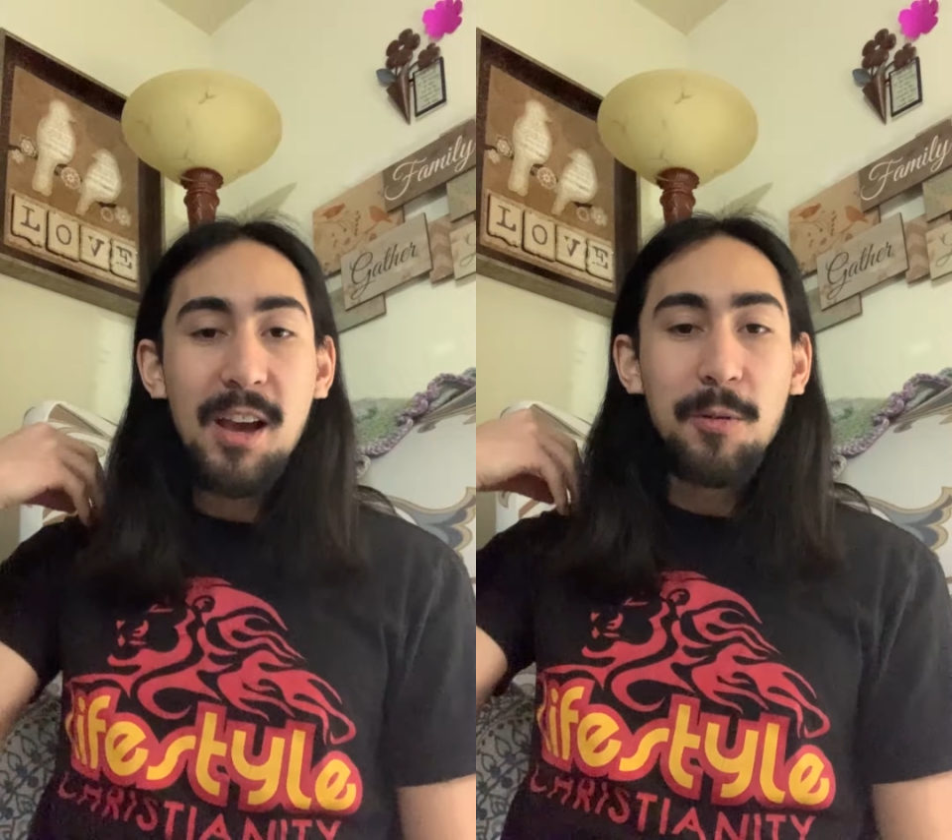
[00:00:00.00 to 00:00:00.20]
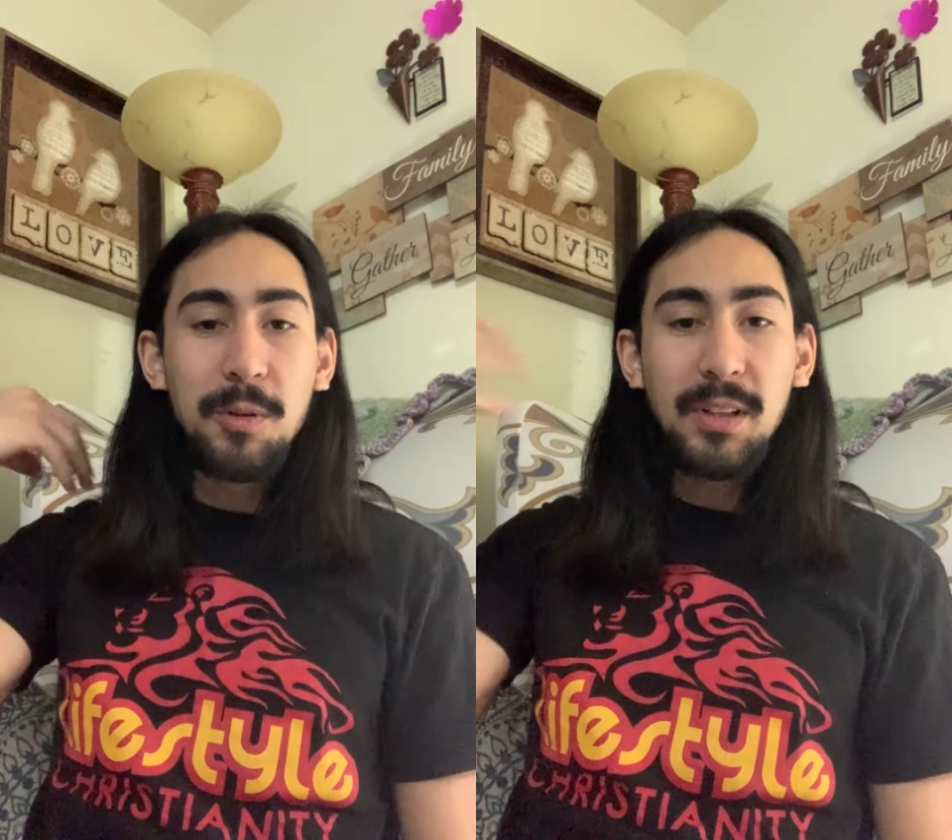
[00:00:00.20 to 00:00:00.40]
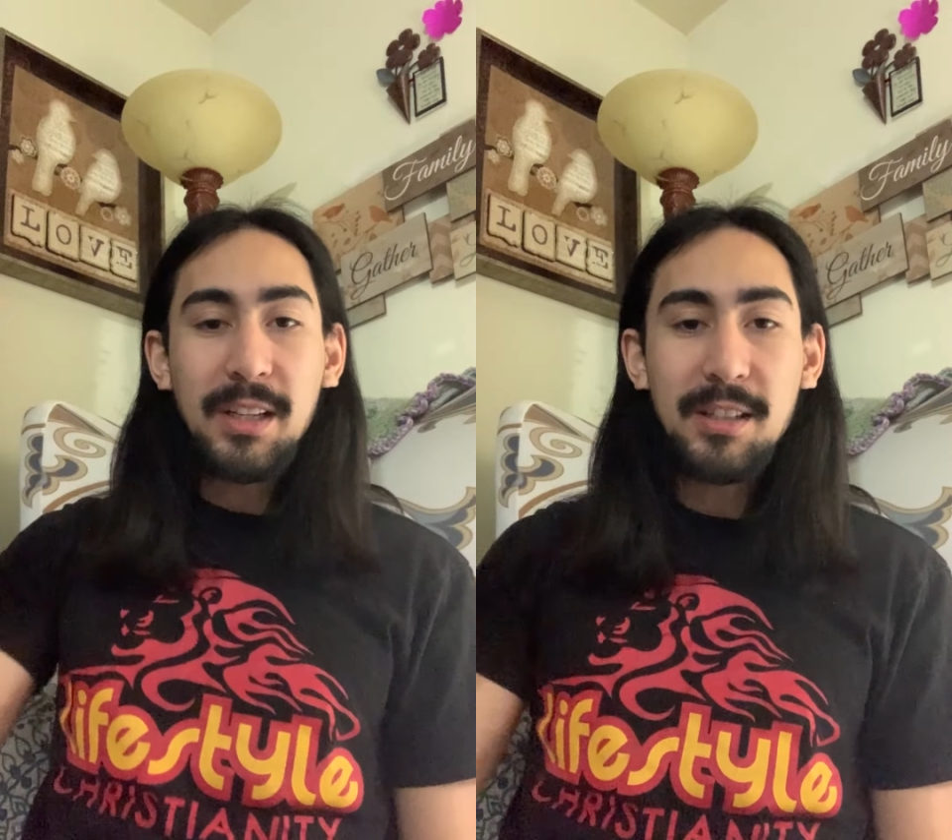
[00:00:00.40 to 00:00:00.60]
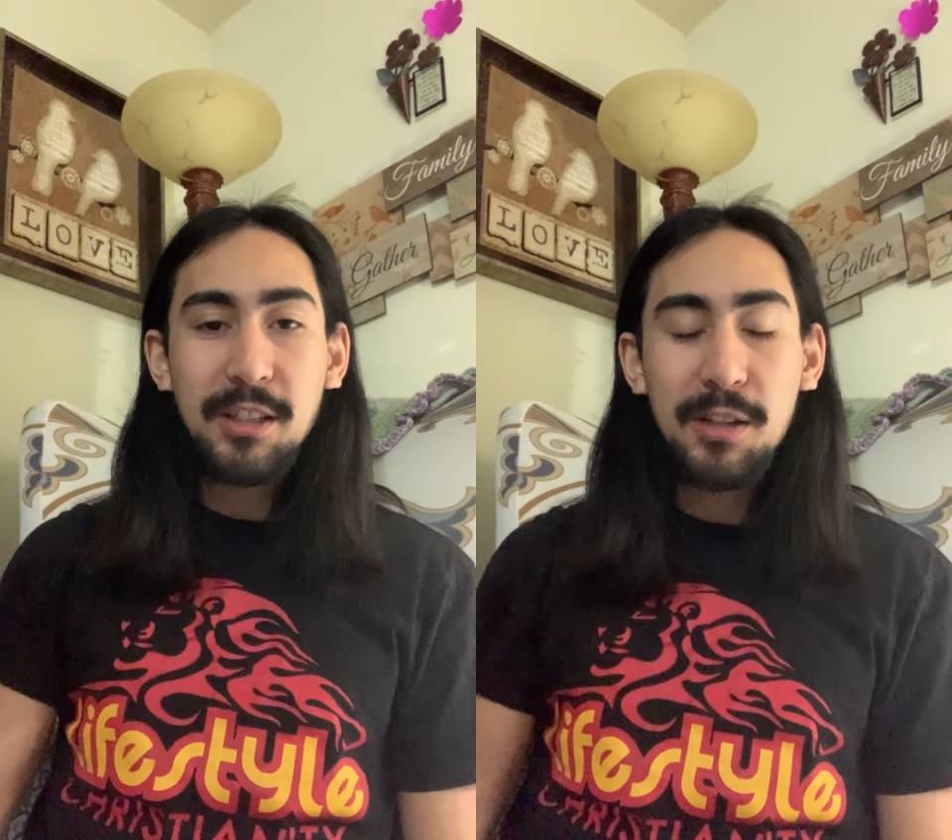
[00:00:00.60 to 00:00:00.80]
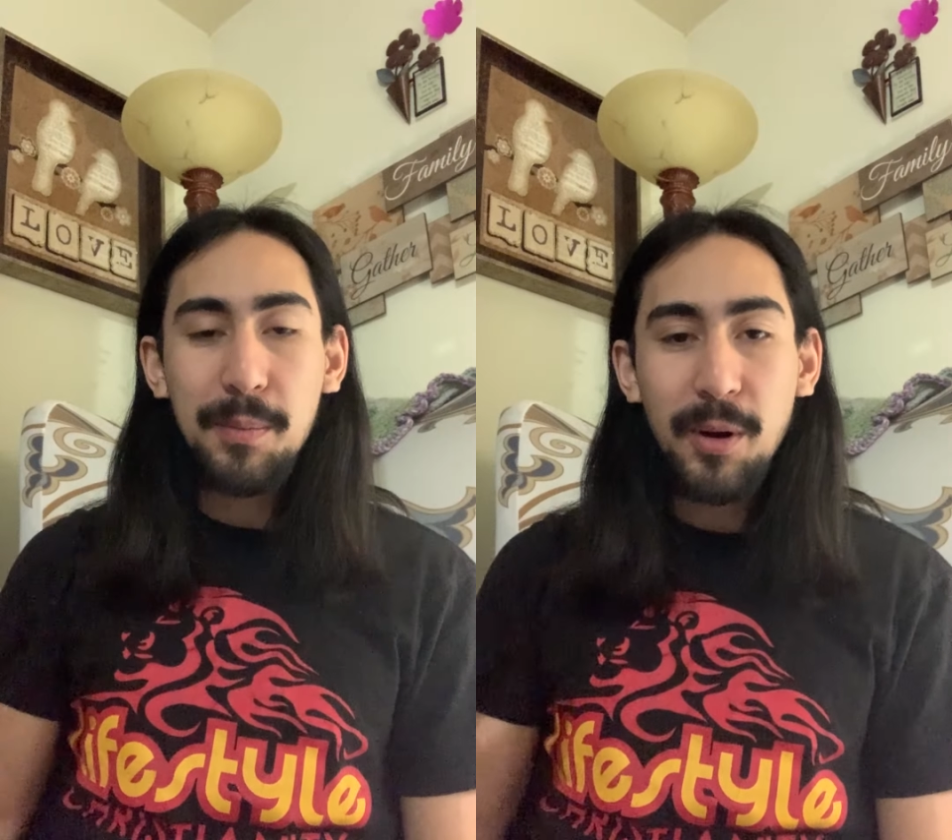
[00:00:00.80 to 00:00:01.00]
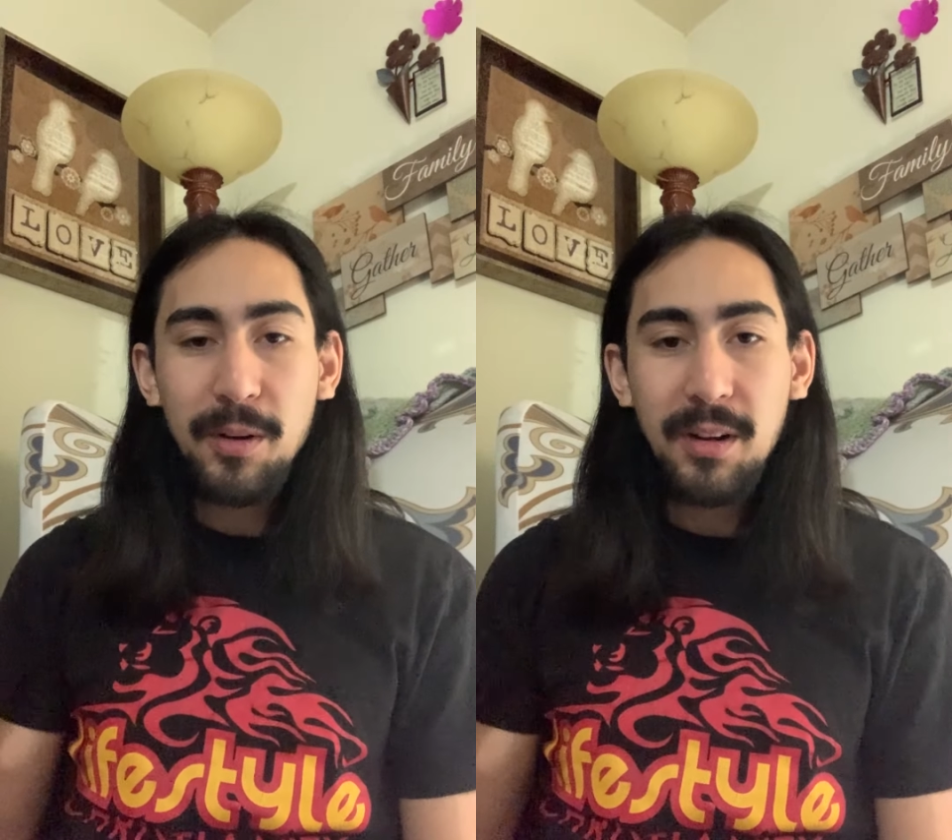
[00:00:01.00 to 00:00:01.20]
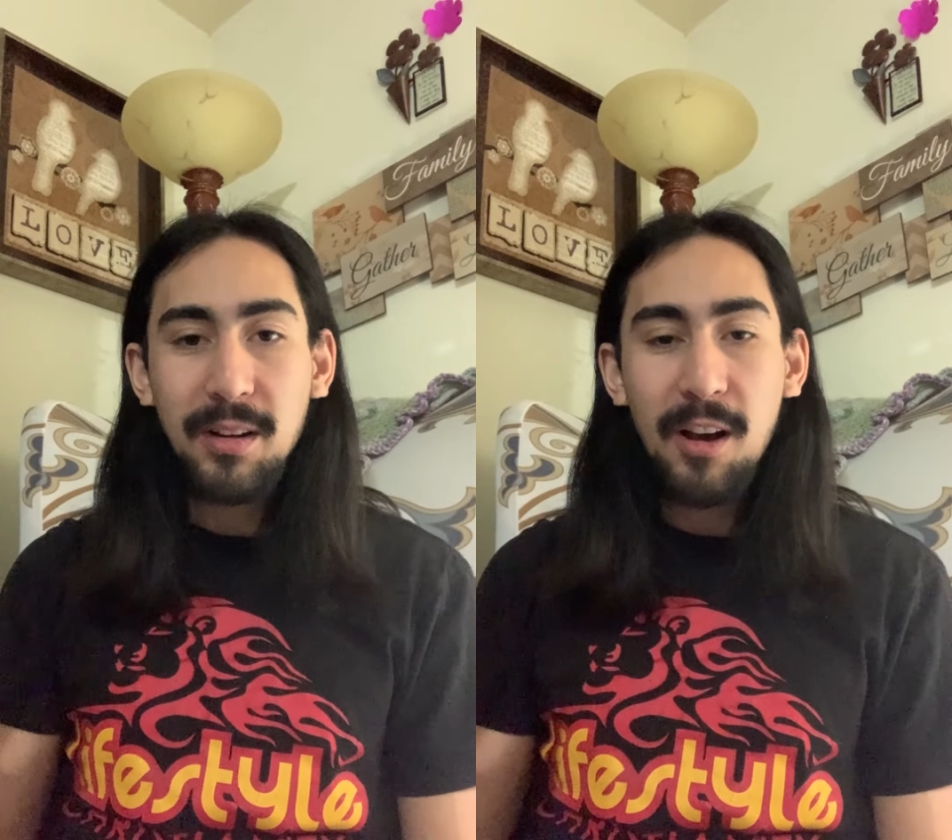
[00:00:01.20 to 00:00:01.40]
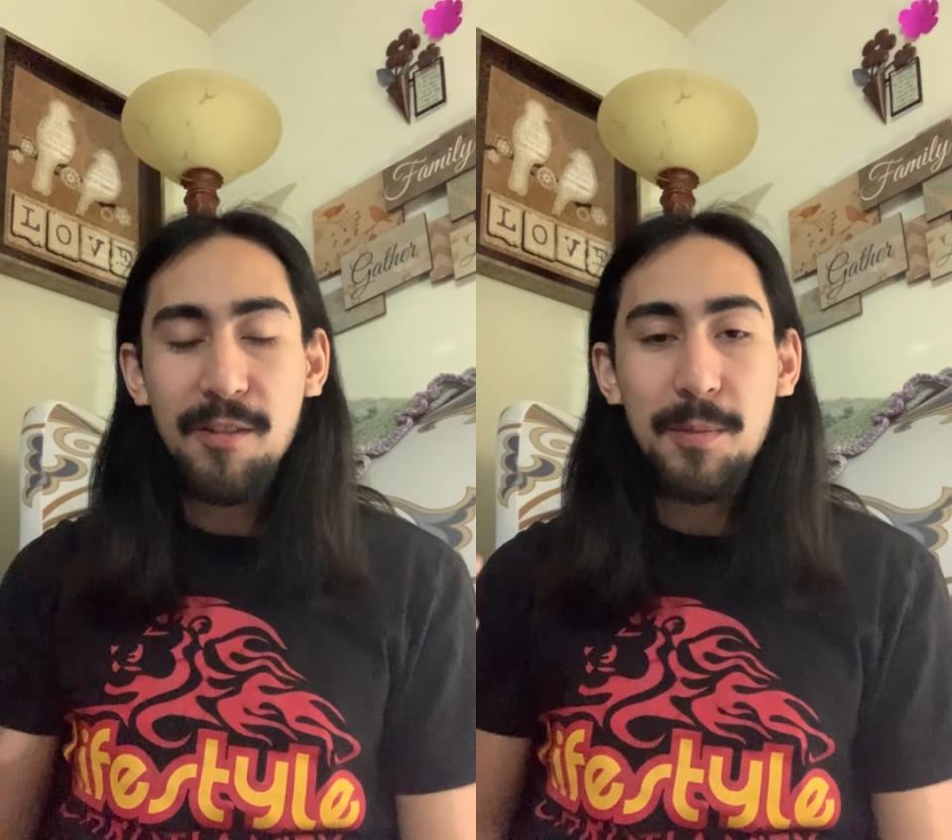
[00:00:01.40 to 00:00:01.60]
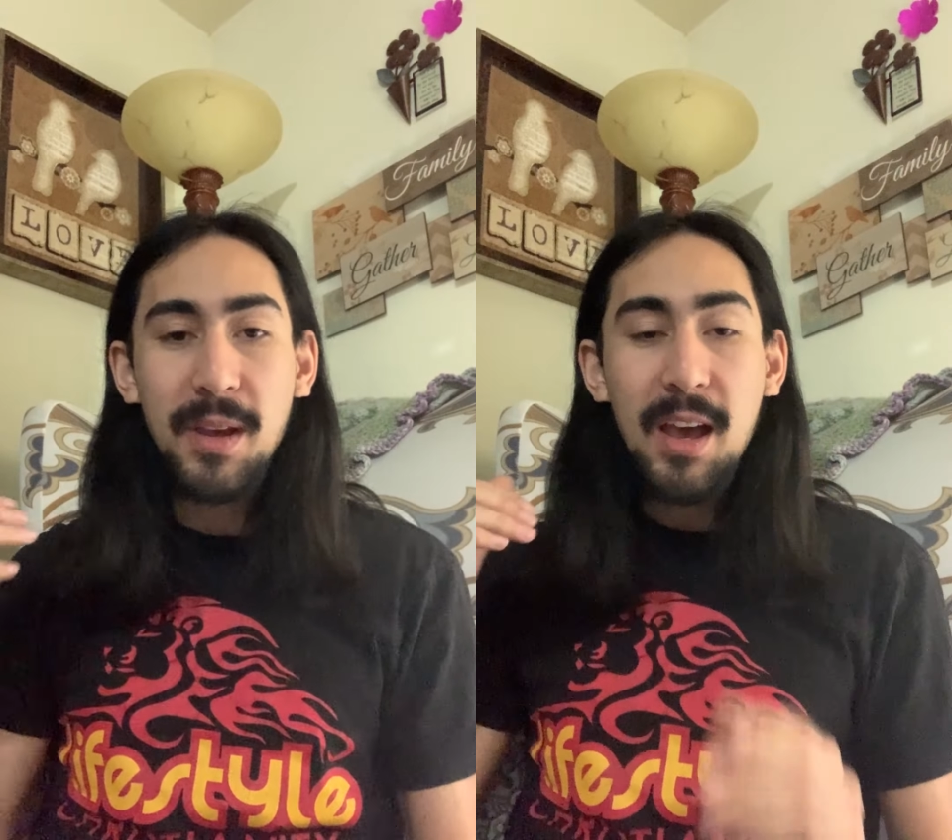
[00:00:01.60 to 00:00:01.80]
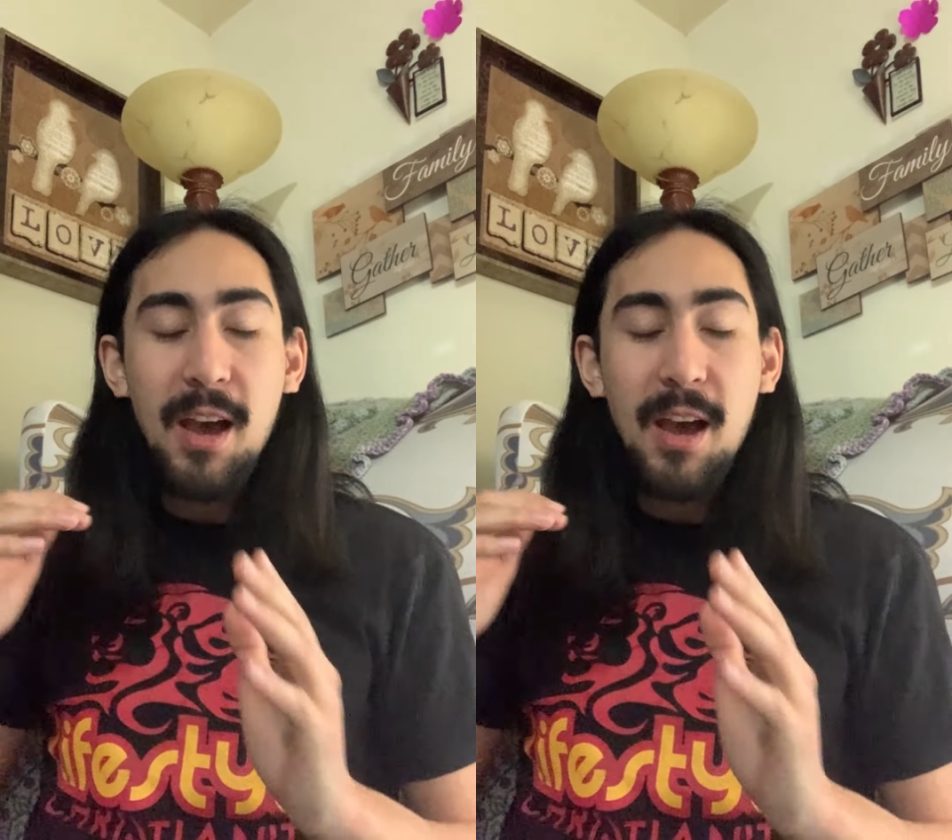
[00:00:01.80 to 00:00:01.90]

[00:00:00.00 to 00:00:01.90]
releases the burden off of me.